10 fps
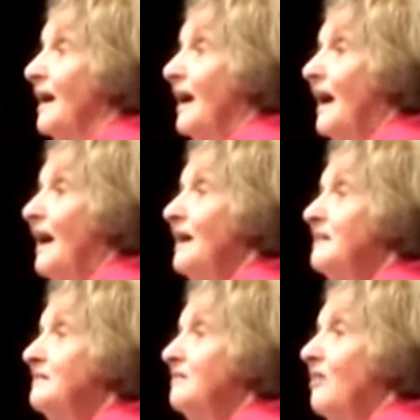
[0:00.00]
I
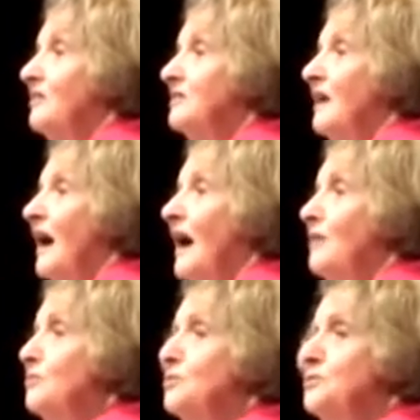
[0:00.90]
thought,
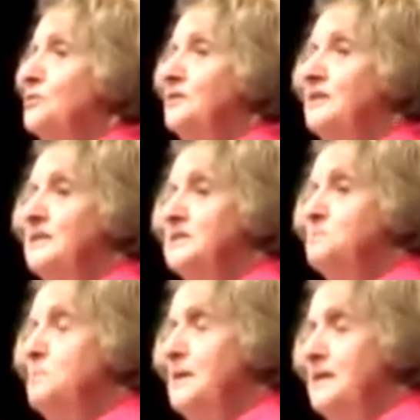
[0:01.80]
how could this
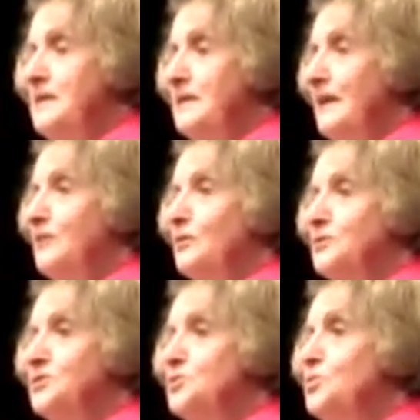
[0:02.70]
be that
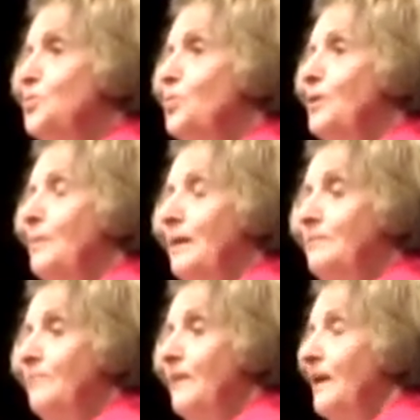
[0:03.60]
those 2 women
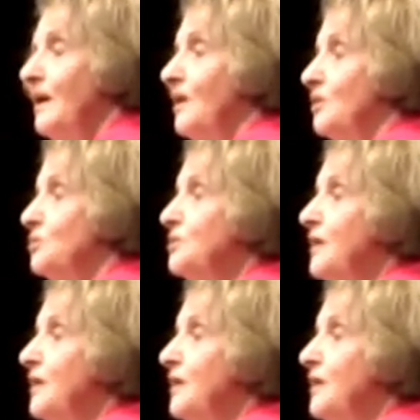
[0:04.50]
could